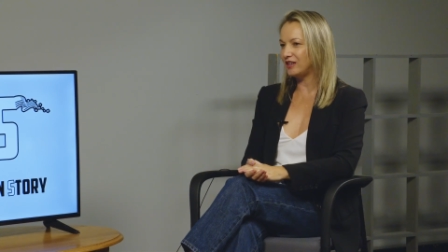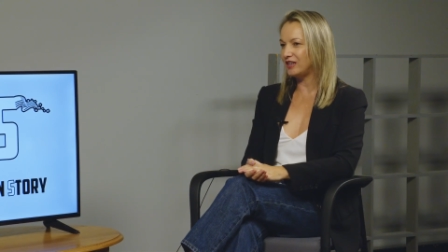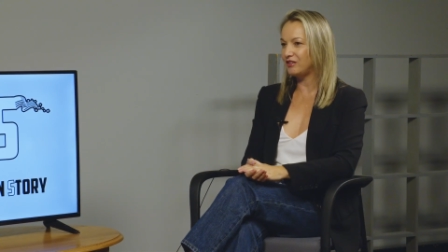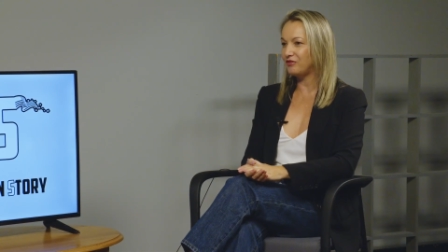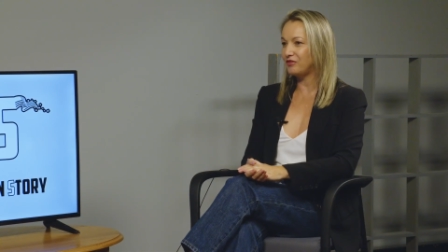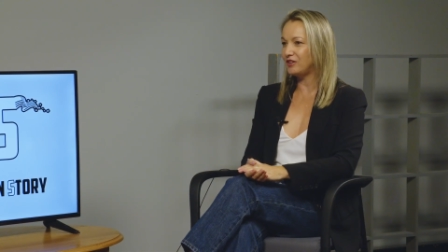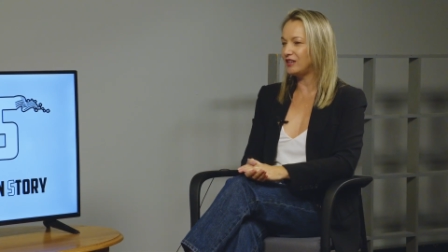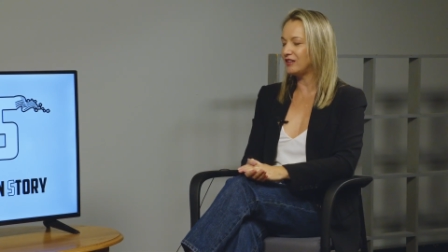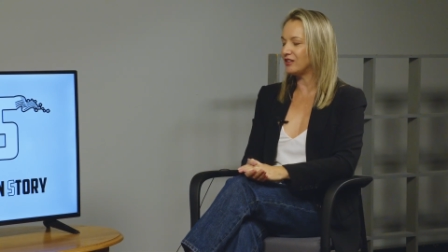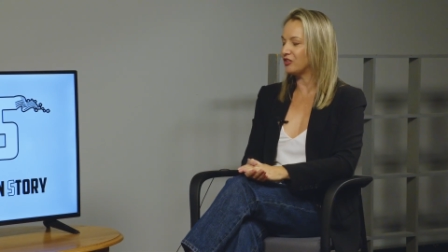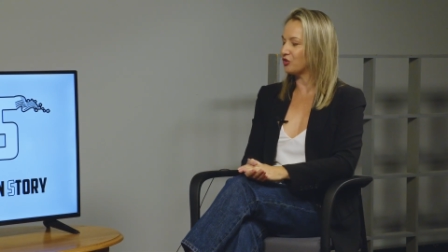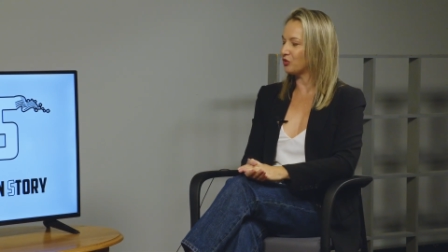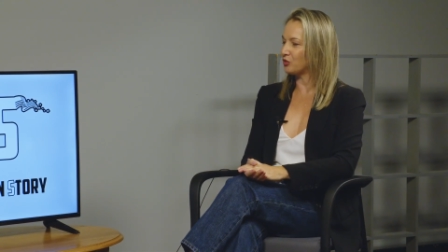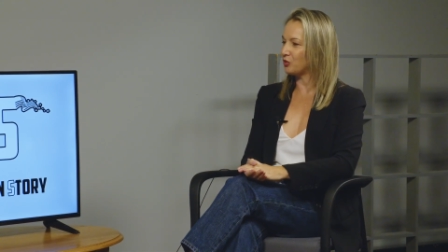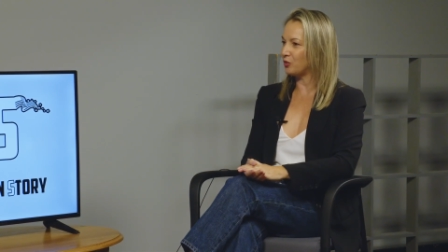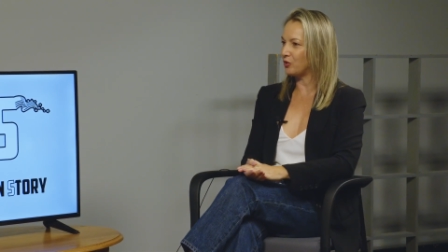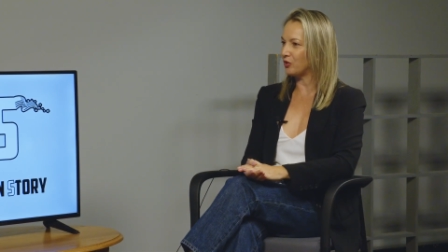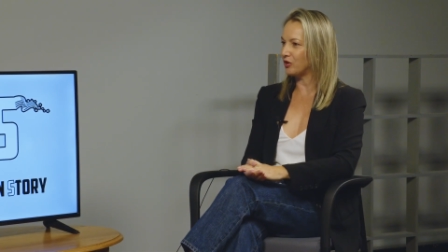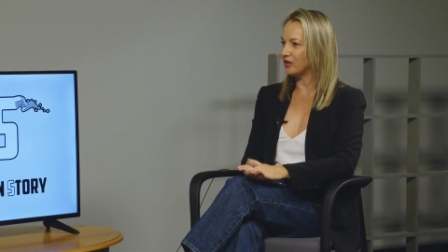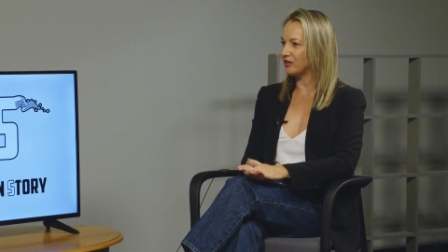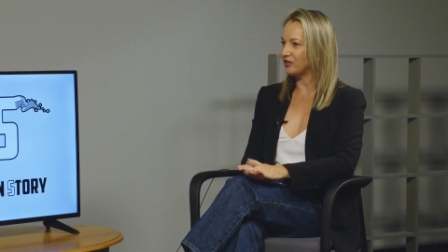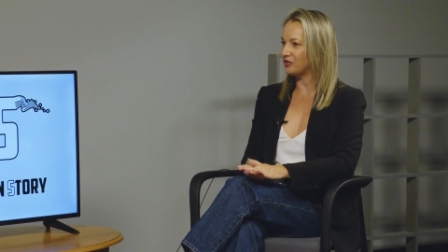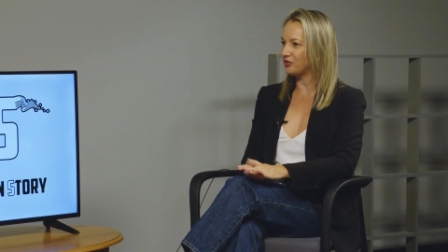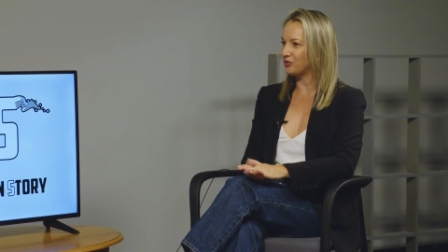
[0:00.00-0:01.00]
Even the
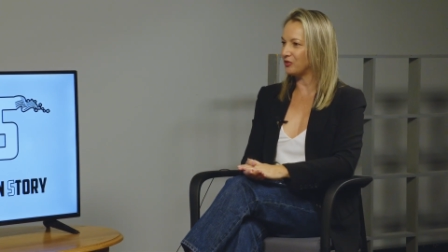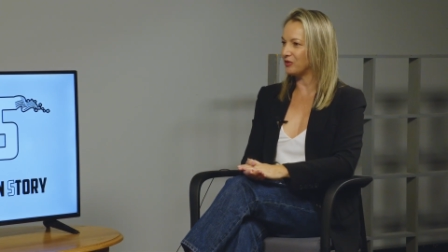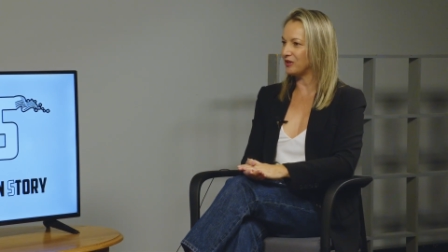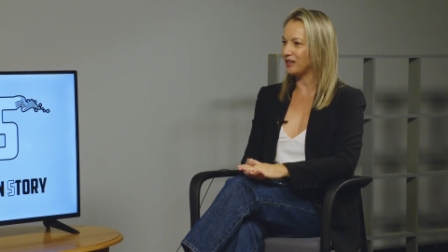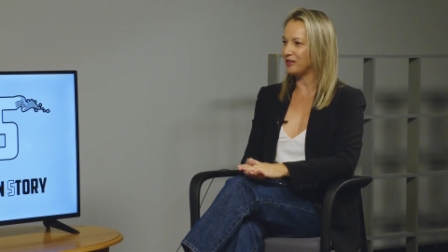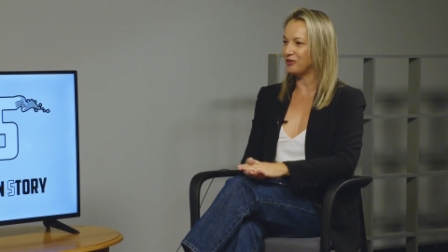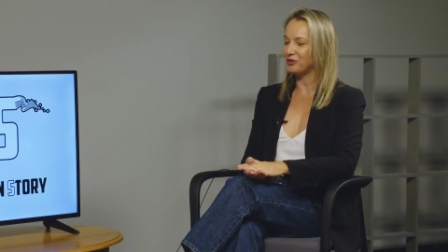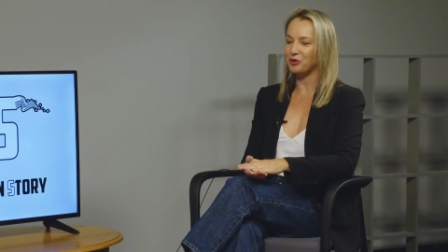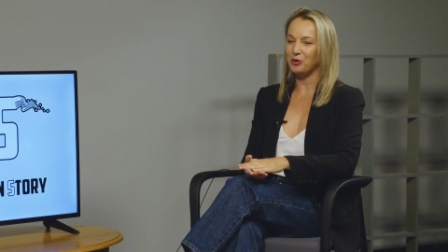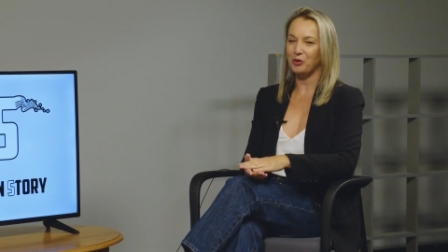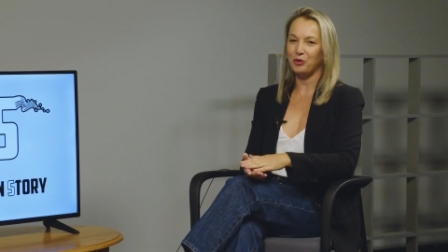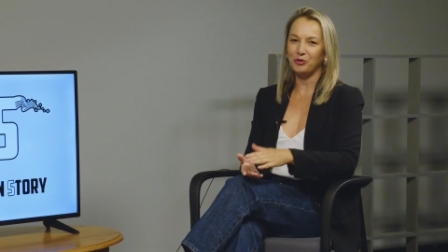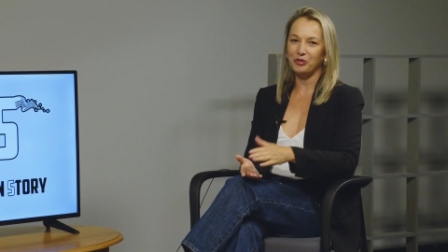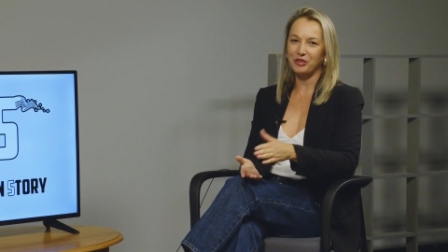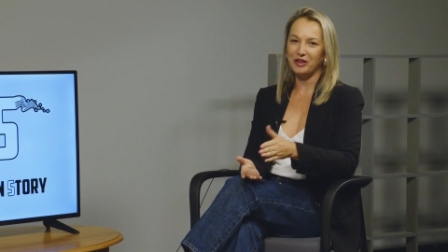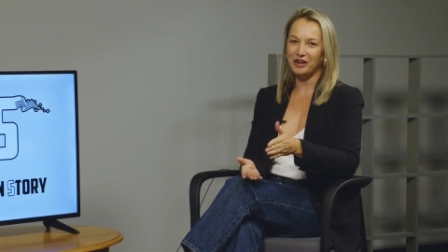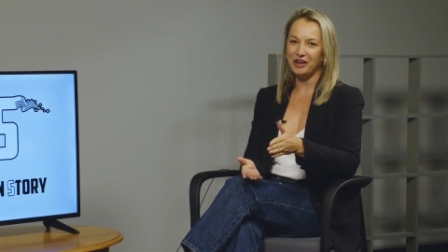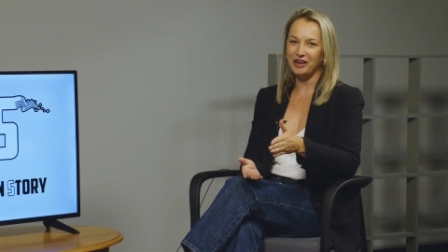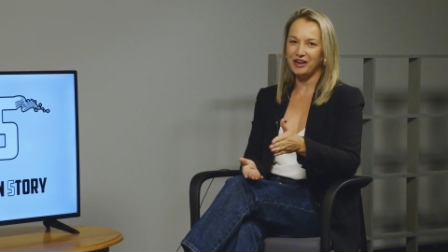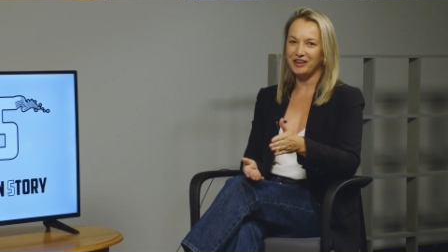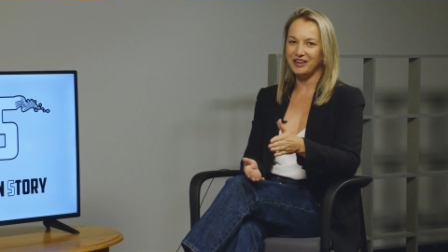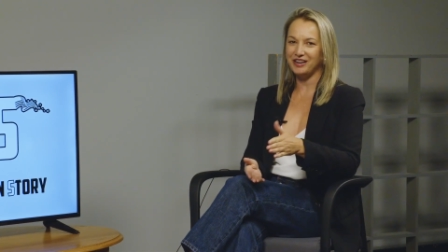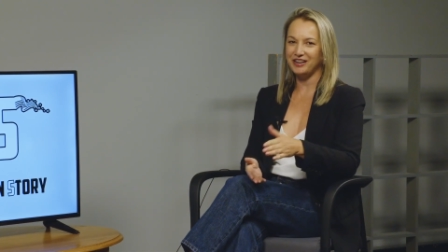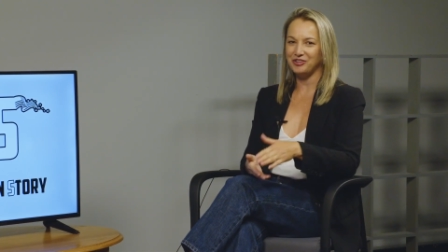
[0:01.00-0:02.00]
stores, you can go
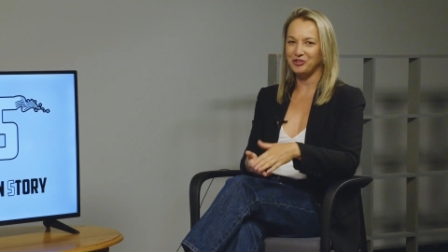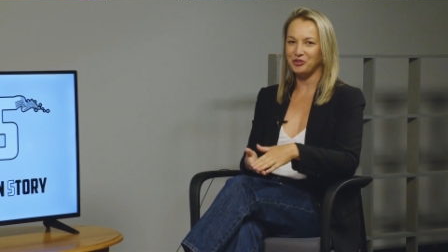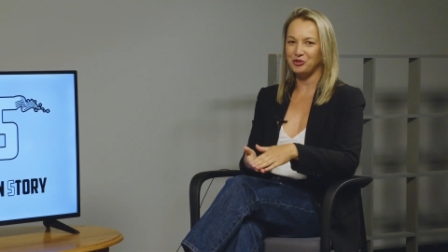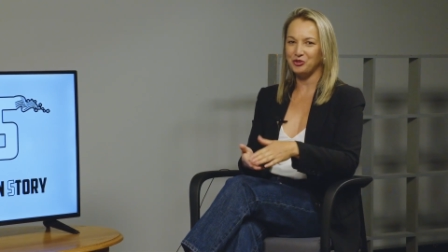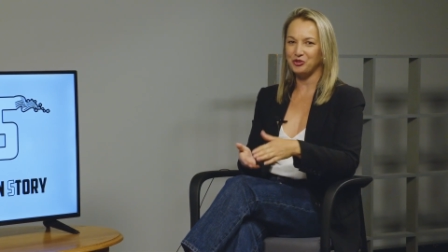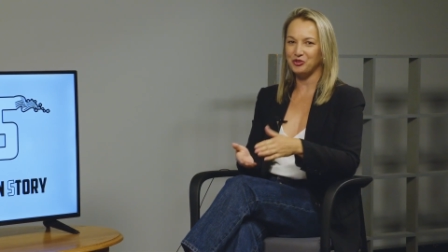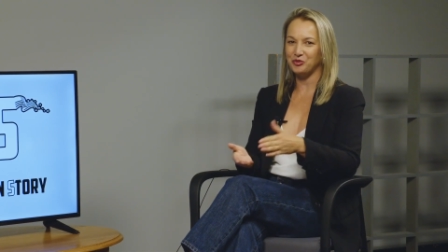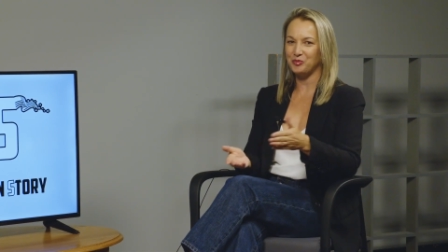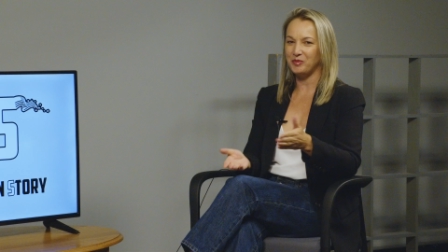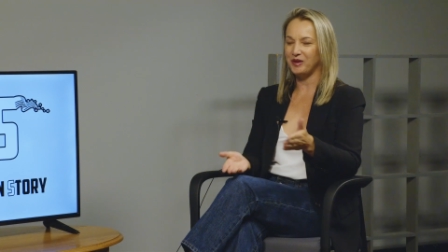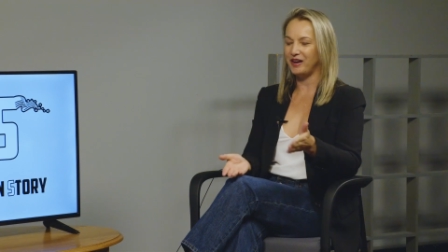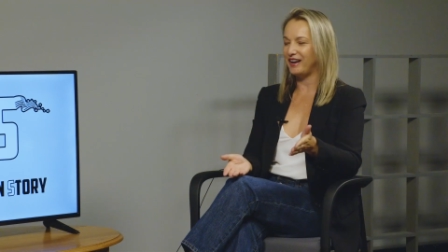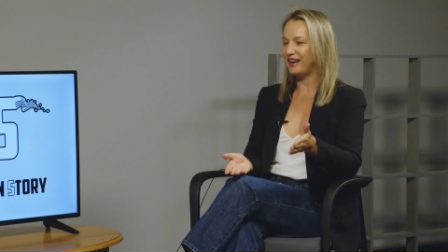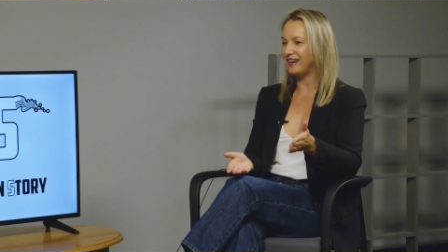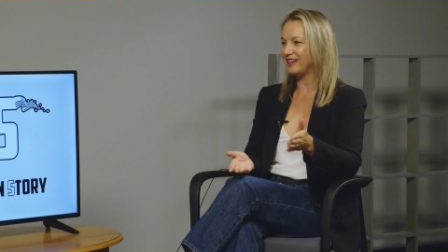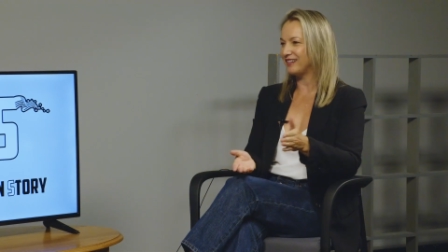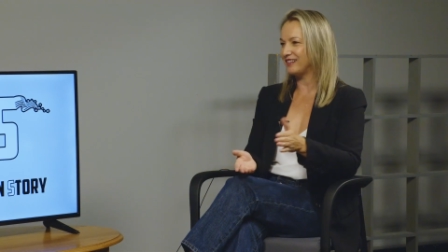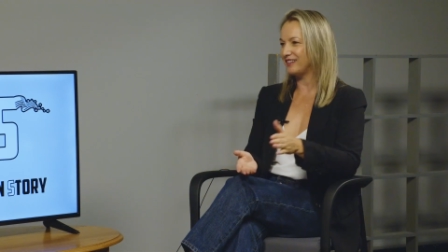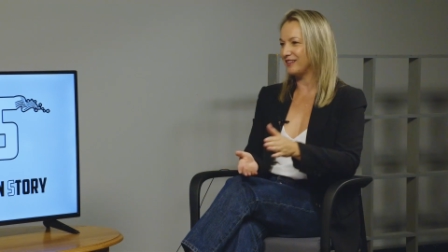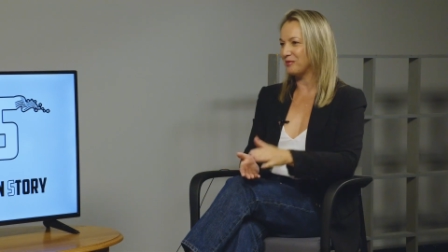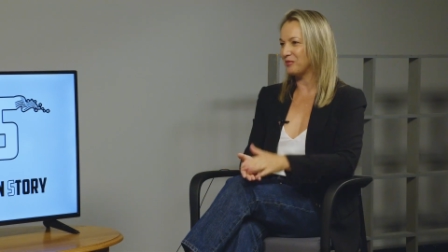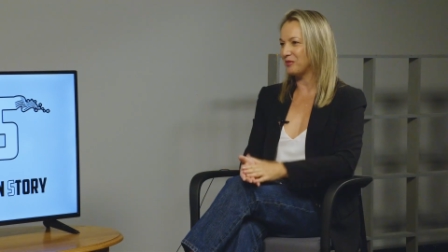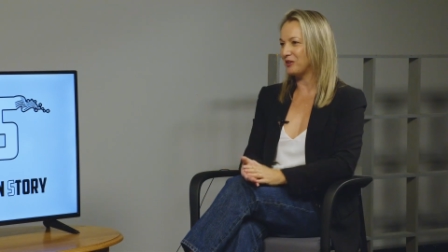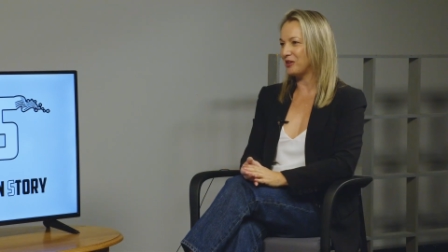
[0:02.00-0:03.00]
there and just buy
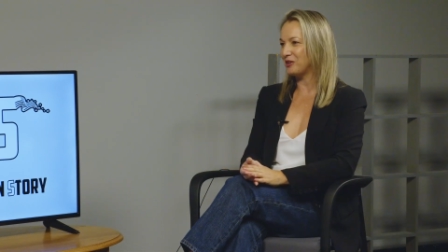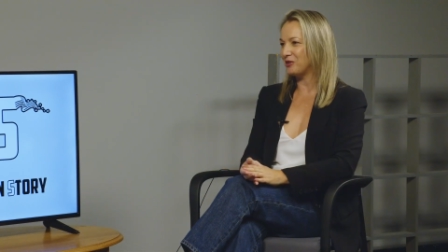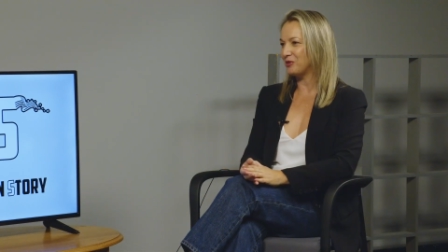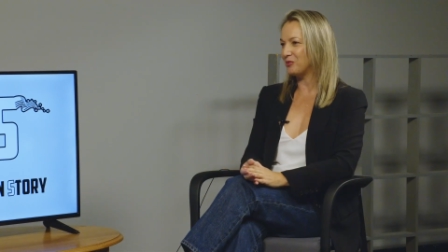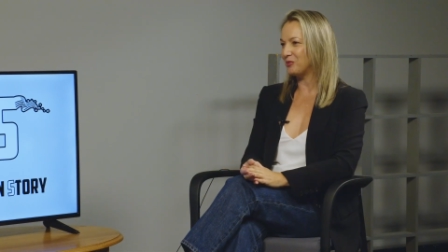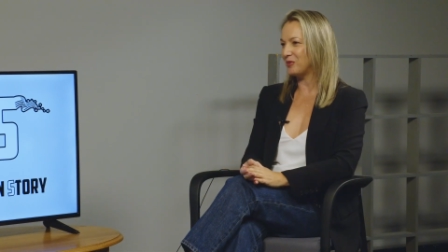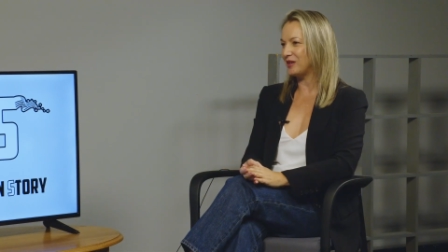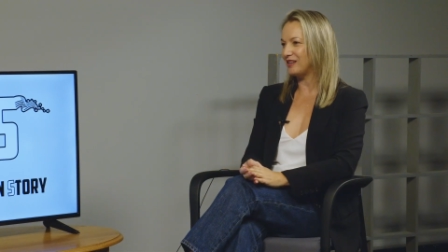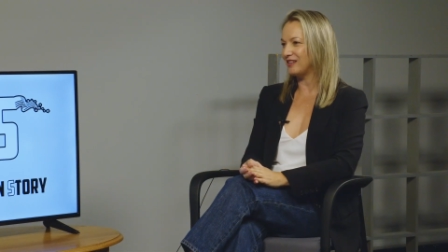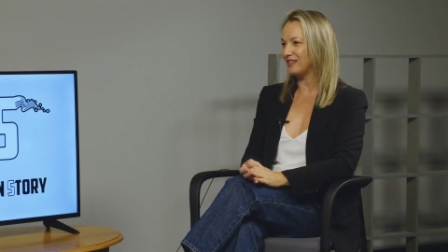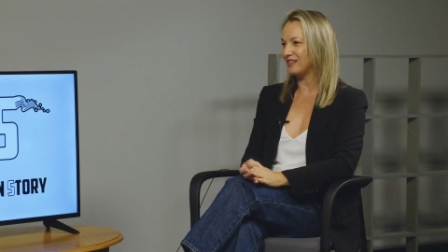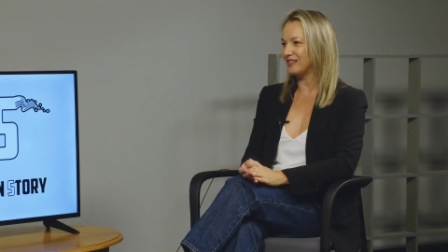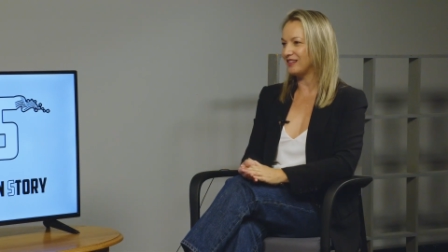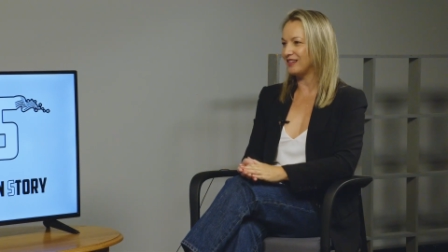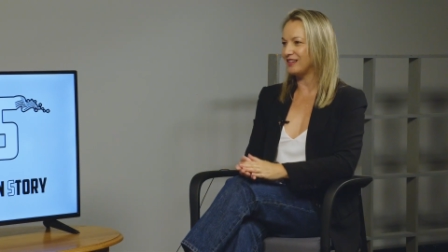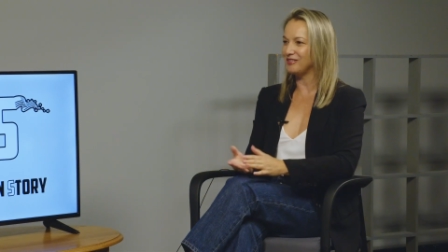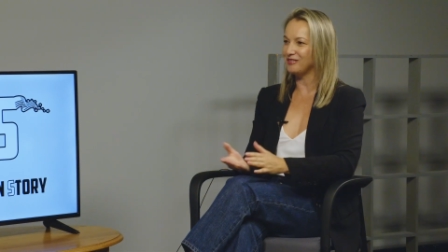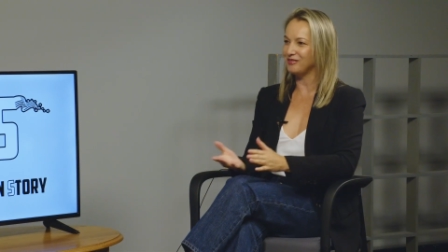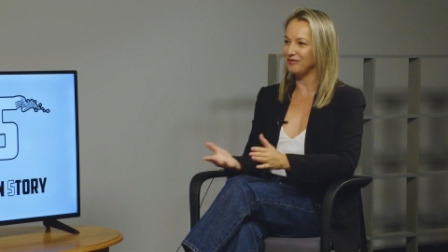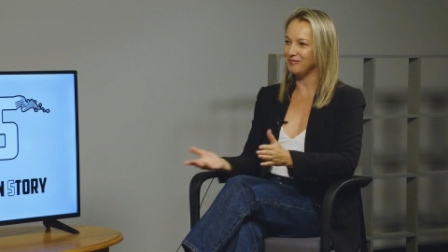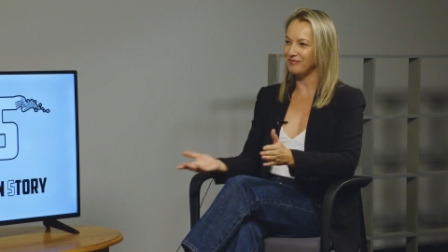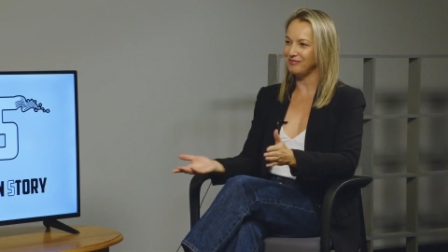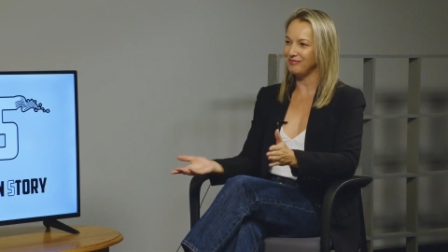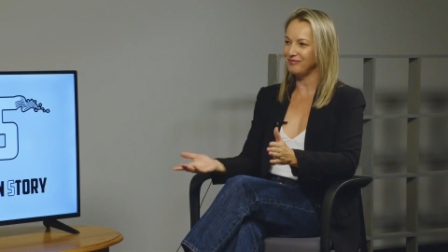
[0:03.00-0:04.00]
something you miss
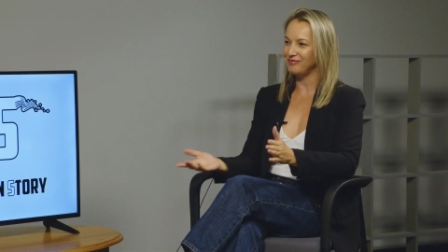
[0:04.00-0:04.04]
and